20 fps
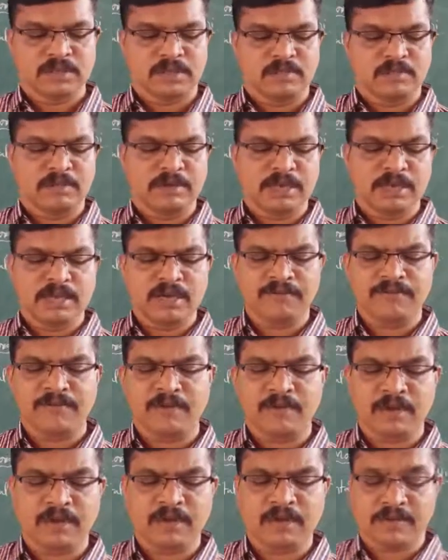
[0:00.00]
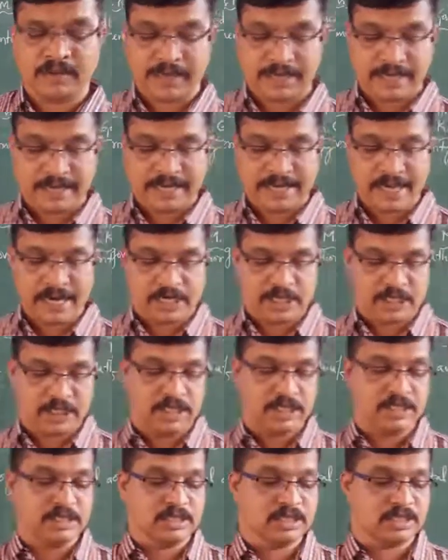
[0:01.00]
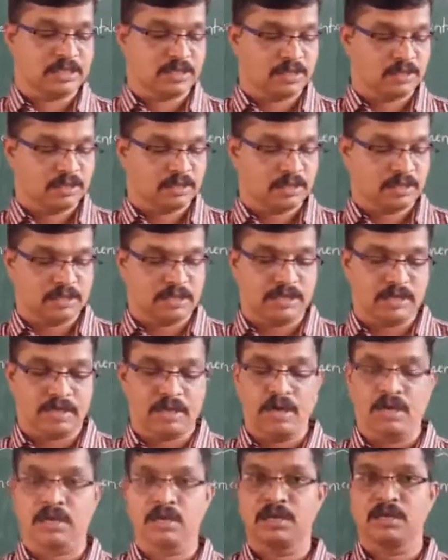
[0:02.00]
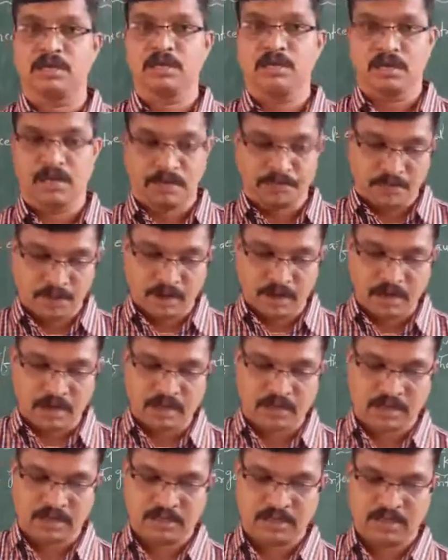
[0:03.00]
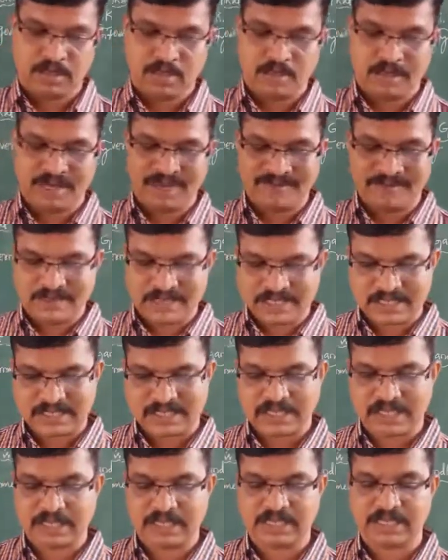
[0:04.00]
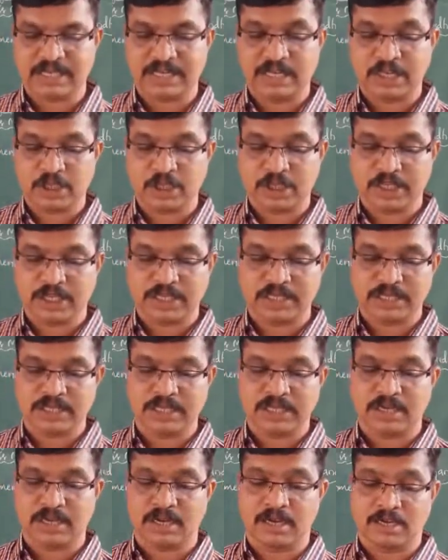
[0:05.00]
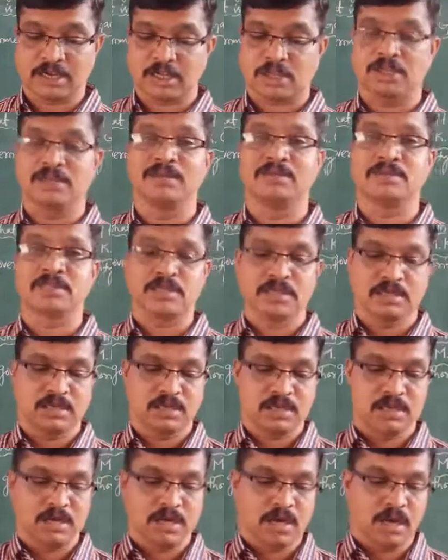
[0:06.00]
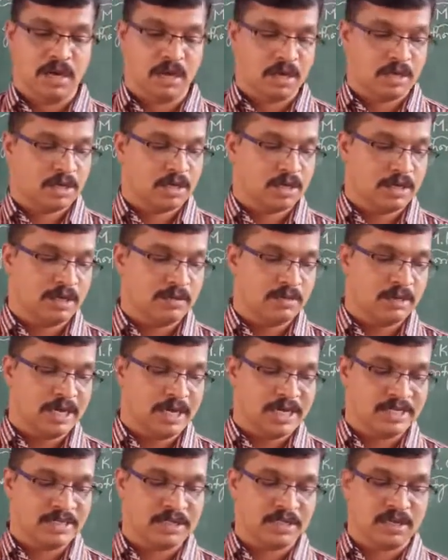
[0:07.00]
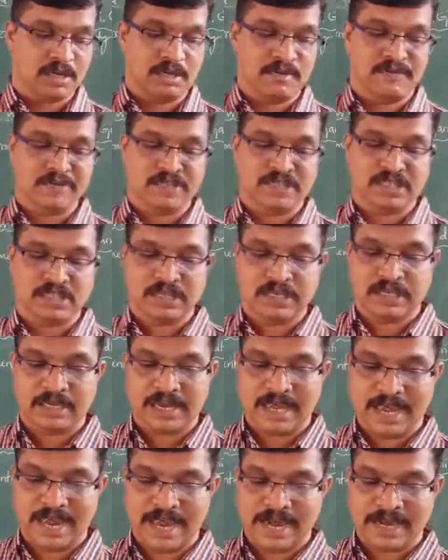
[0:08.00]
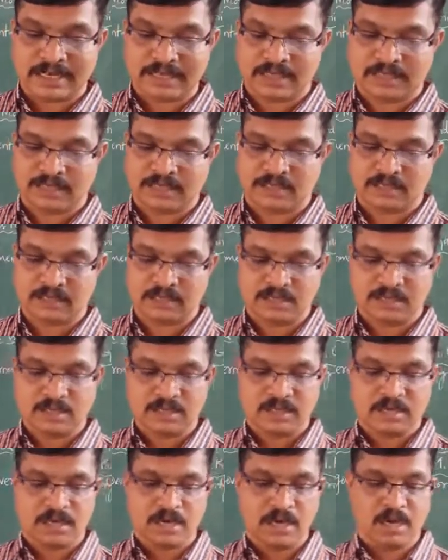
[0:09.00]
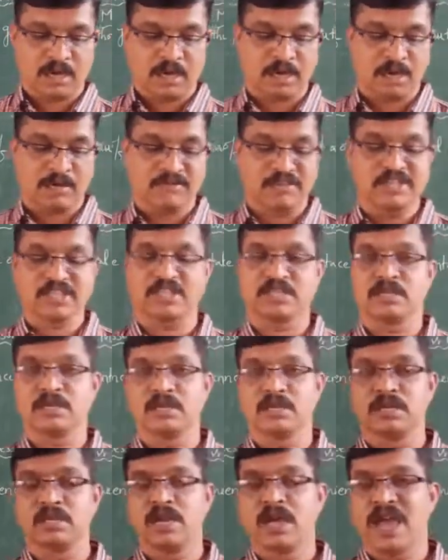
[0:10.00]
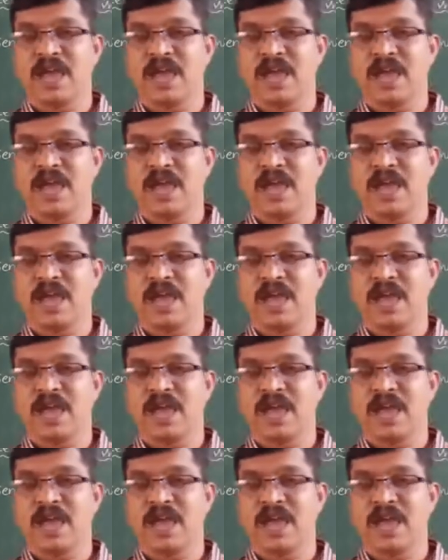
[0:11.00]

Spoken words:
Many of our everyday actions that are a part of necessary traditions and customs are termed as conventional acts, or conventional